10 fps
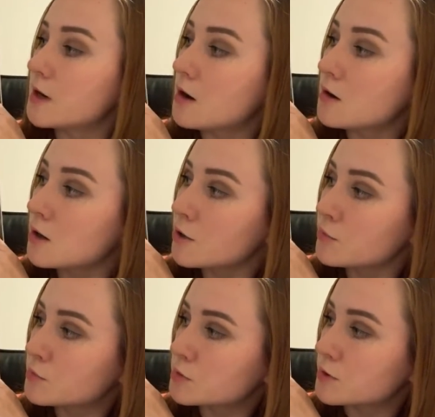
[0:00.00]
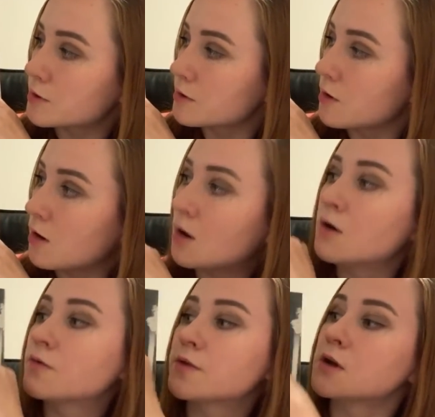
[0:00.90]
armor
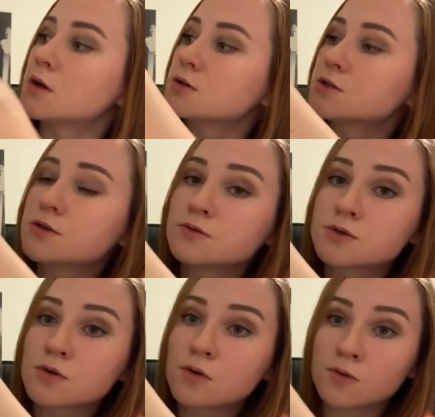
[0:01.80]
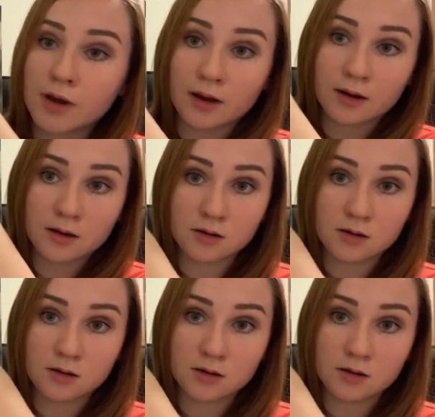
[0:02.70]
of the Teutonic